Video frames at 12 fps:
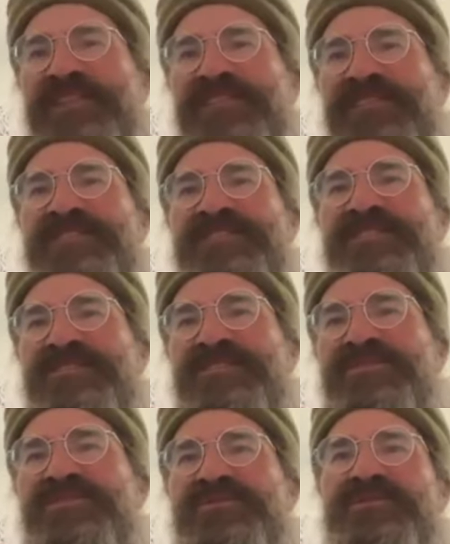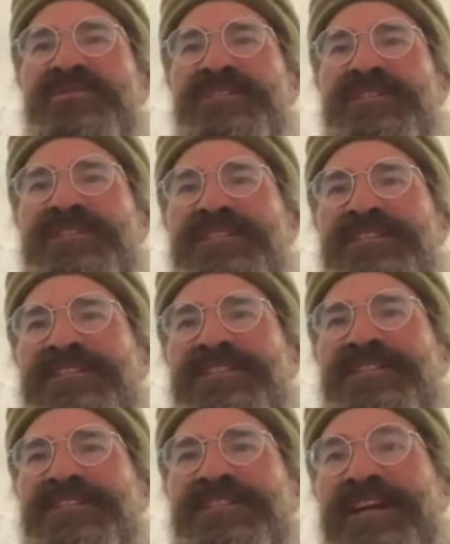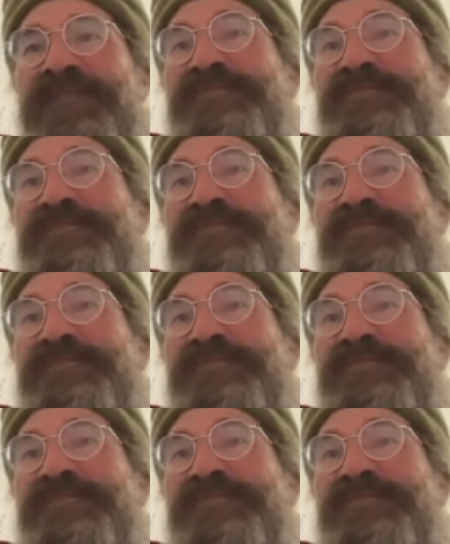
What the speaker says: right thing to do. And